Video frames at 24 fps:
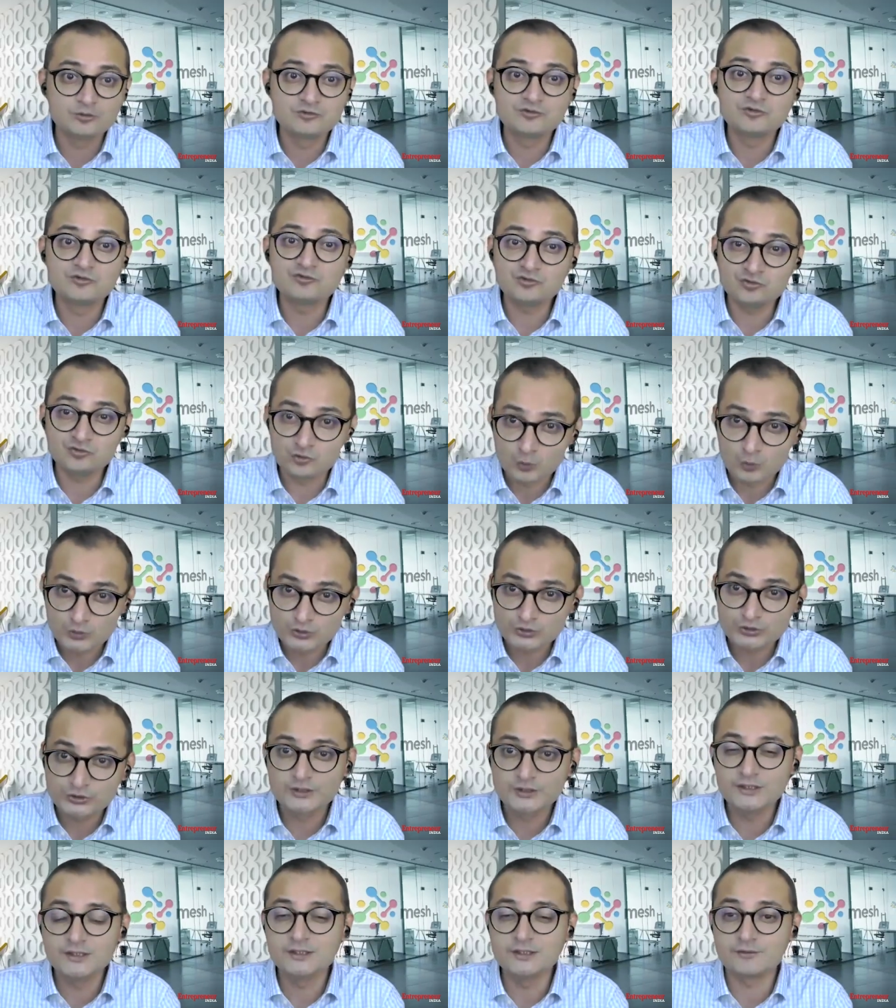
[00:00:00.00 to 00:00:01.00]
and also
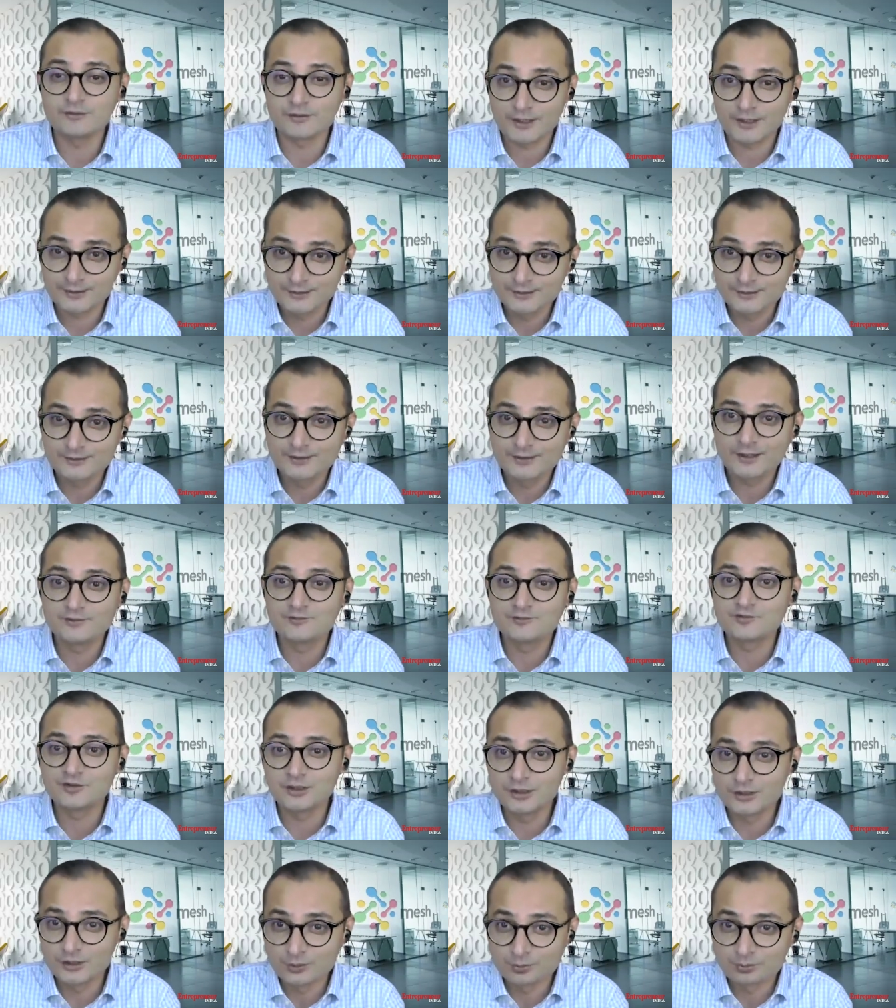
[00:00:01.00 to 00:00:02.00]
socially
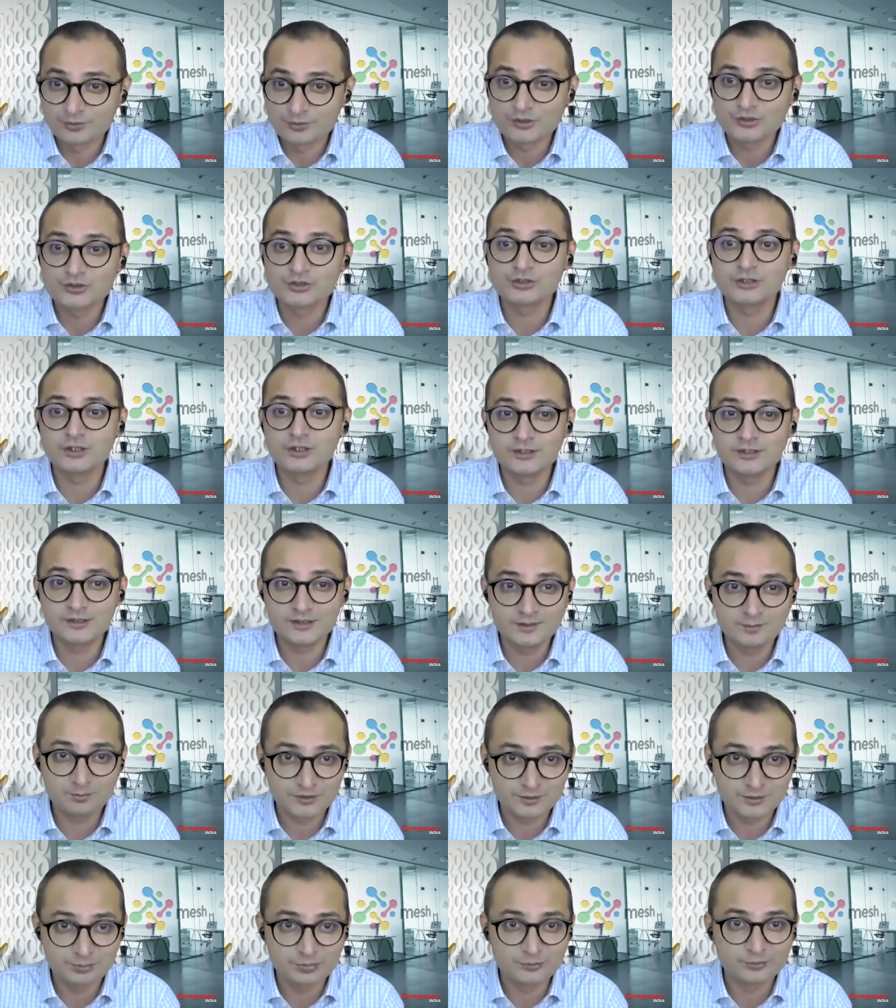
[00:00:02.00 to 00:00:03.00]
recognizing and
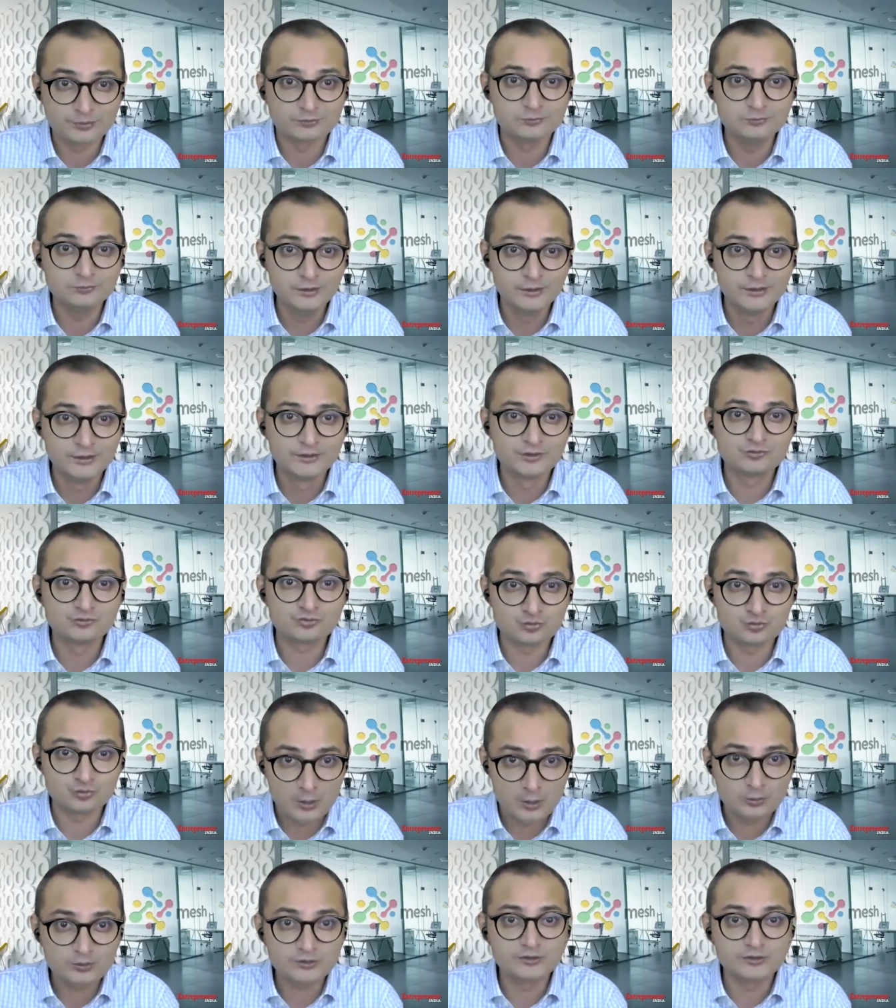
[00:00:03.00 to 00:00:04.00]
appreciating people
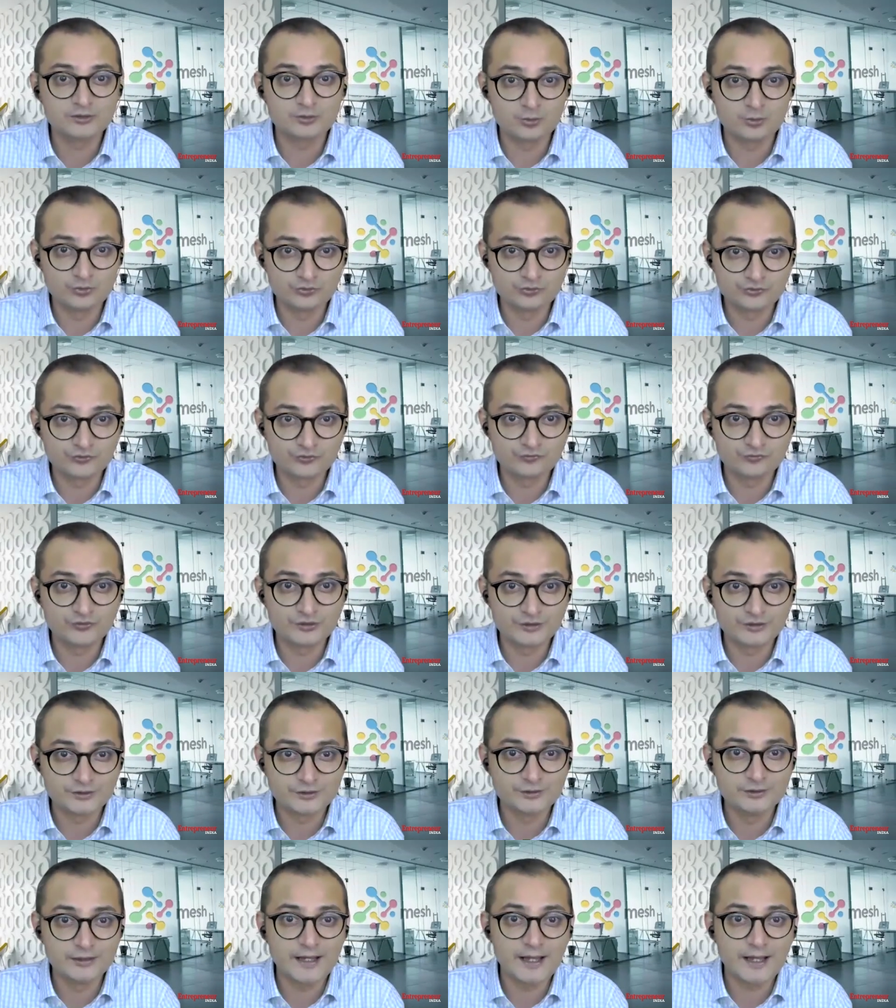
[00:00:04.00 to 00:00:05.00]
throughout the course
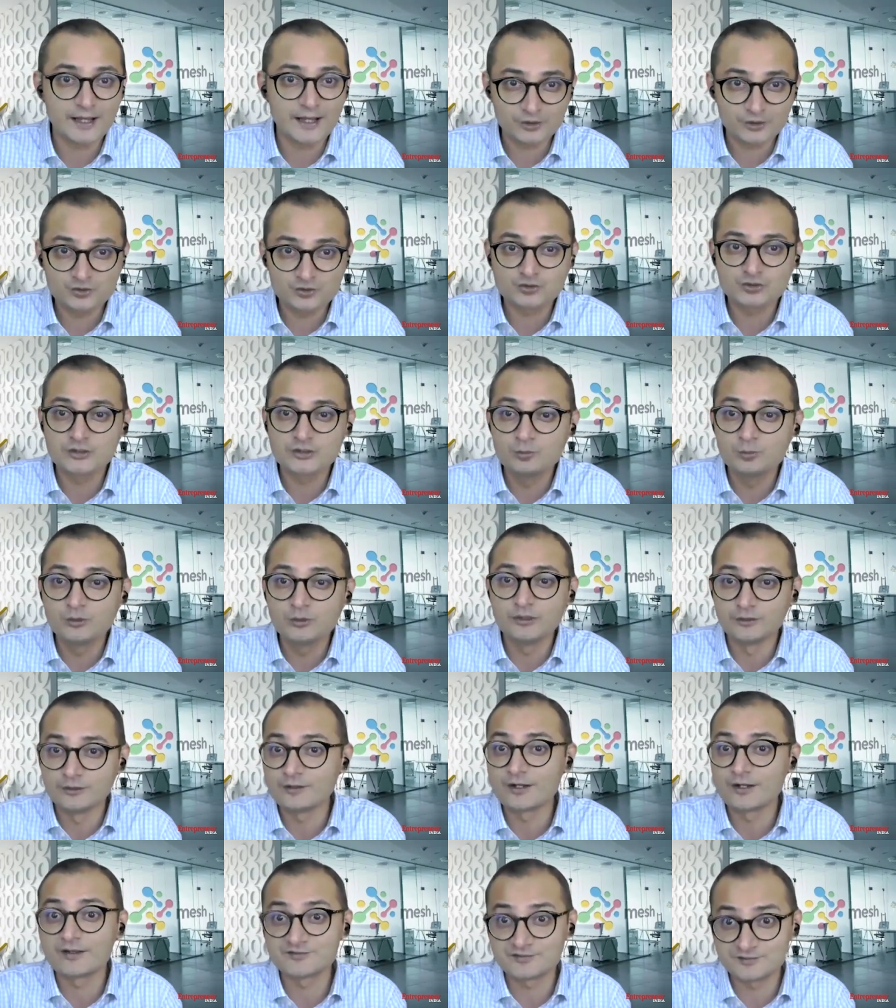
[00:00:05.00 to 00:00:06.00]
of the year actually
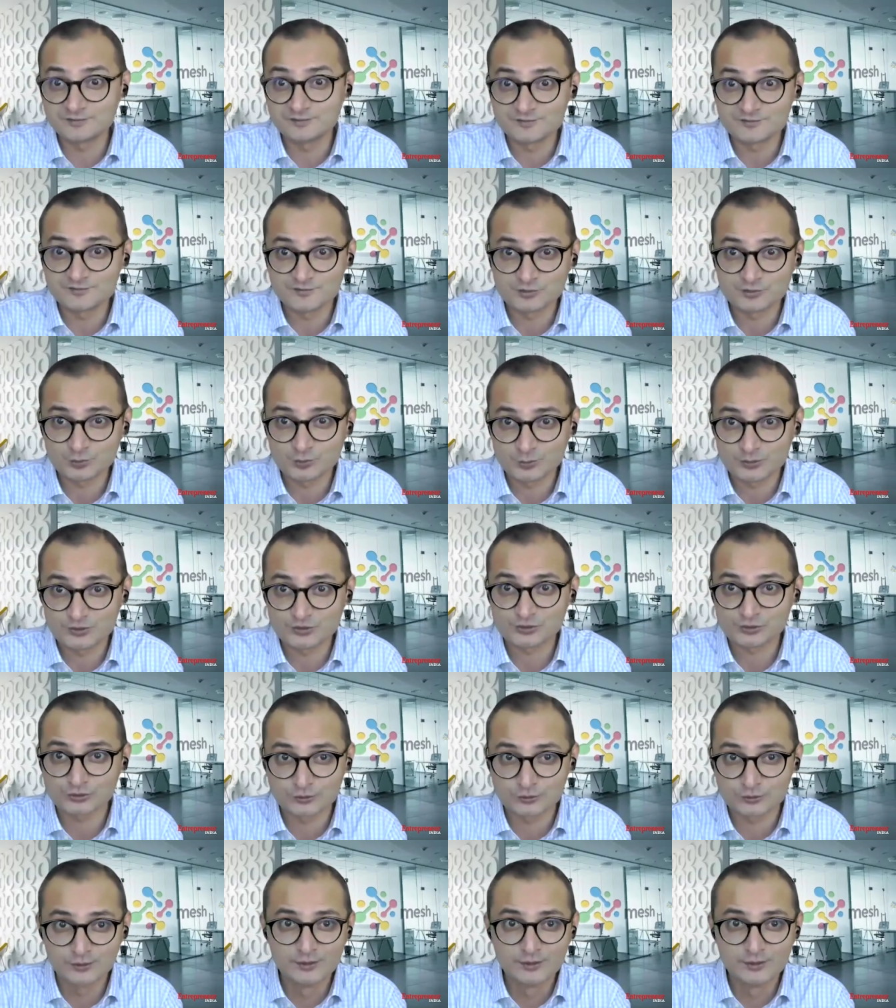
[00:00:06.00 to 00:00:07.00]
will address this
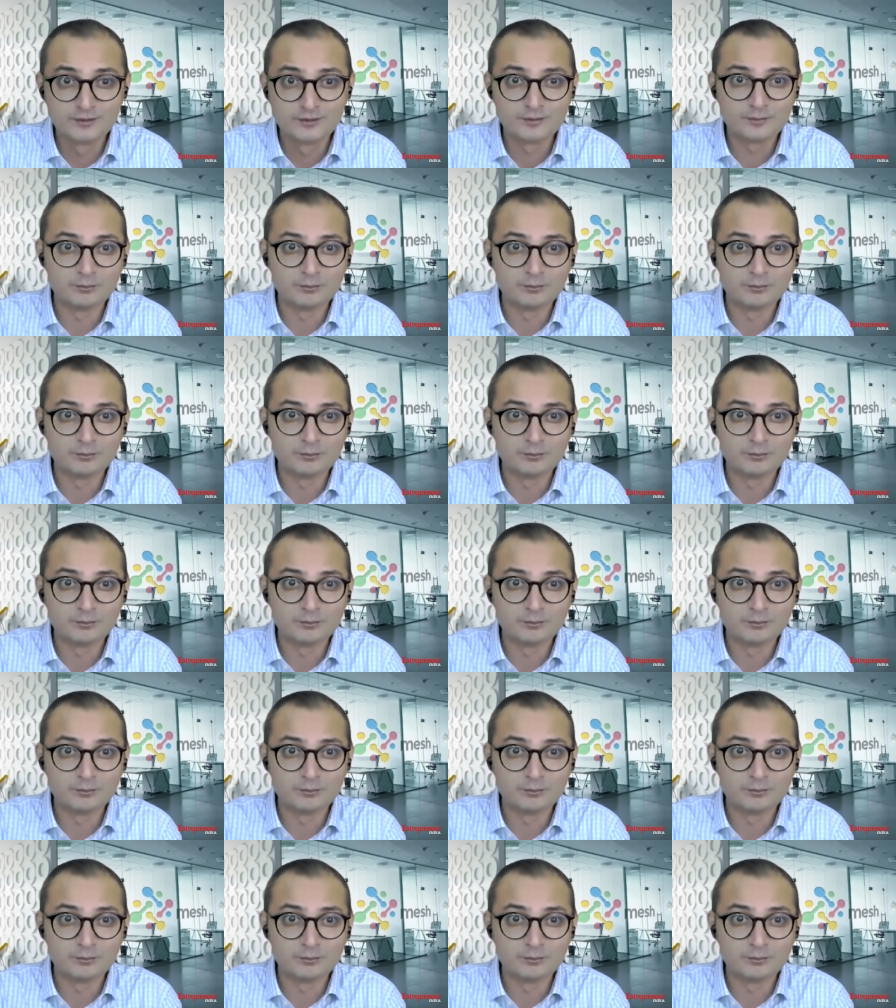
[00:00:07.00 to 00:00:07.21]
situation.